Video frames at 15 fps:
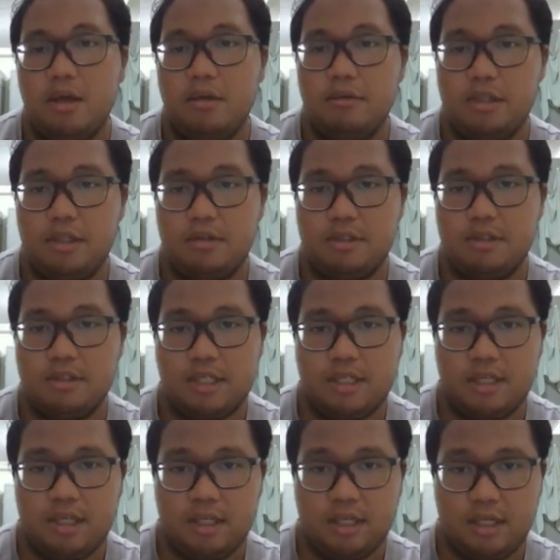We need to
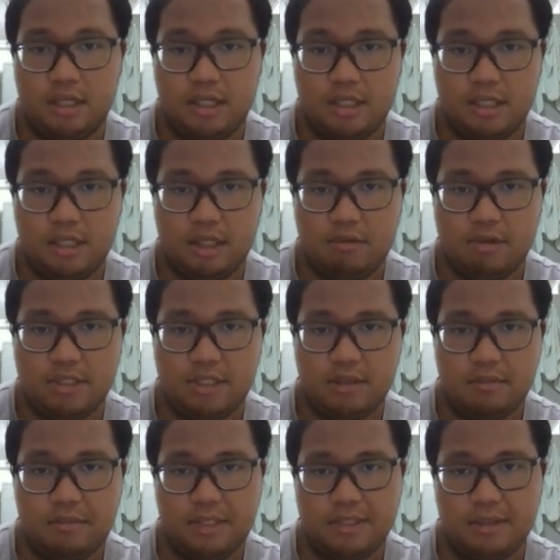create a linear
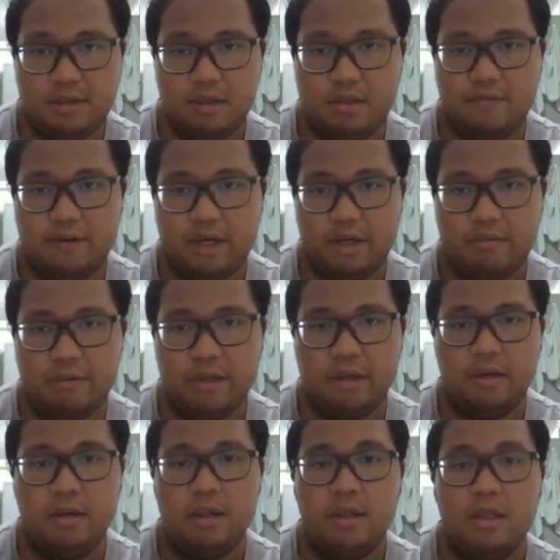equation based on the variable.
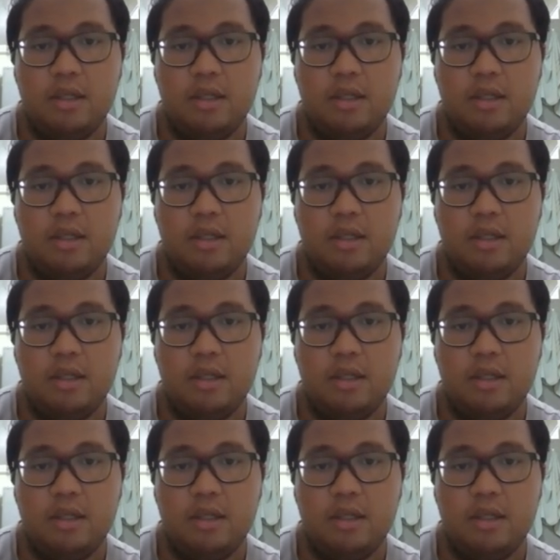